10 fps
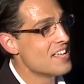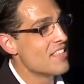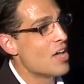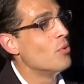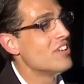
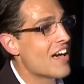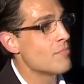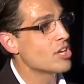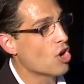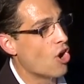it would not have
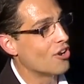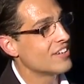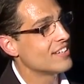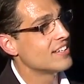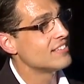been called
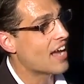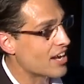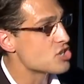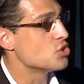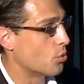
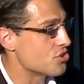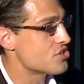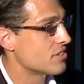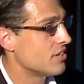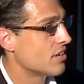
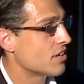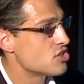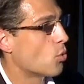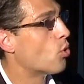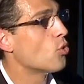dinosaurs because
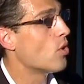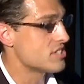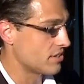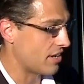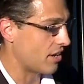the word
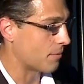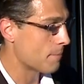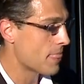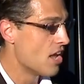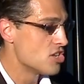wasn't there.
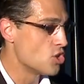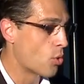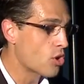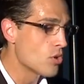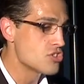So
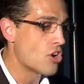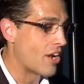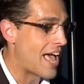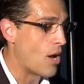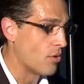we're going to start out